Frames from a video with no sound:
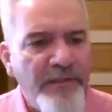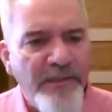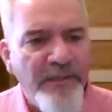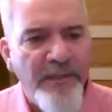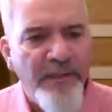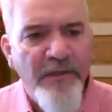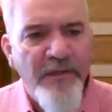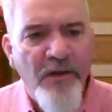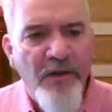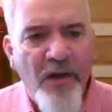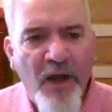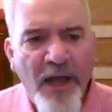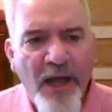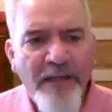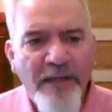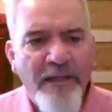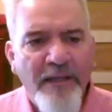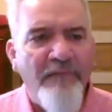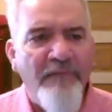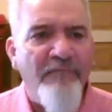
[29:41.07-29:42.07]
did
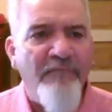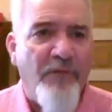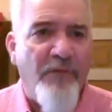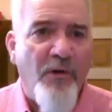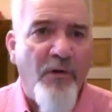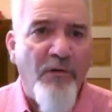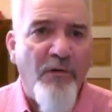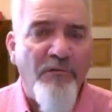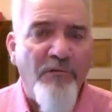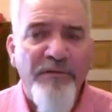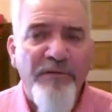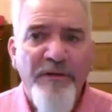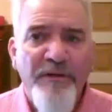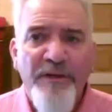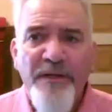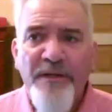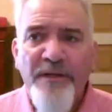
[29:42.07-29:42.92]
not involve